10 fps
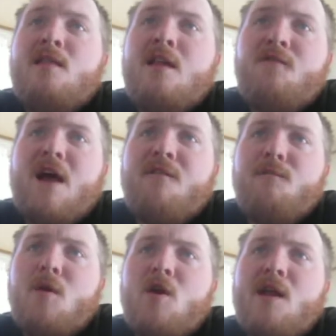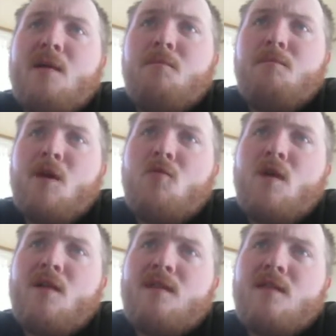These five Marietta, Mayor
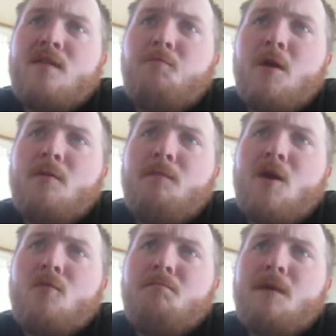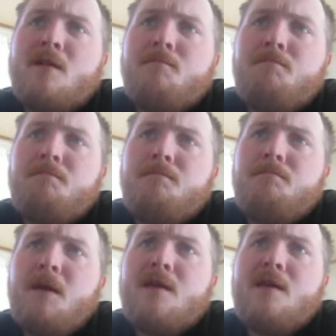Wilson, Smyrna Mayor Max
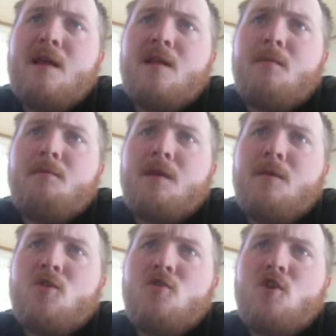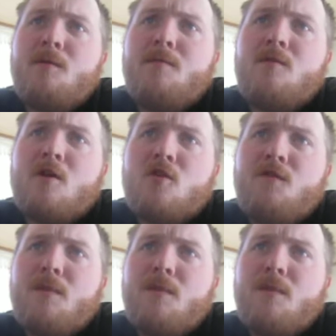Bacon, and Commission Chairman Dr.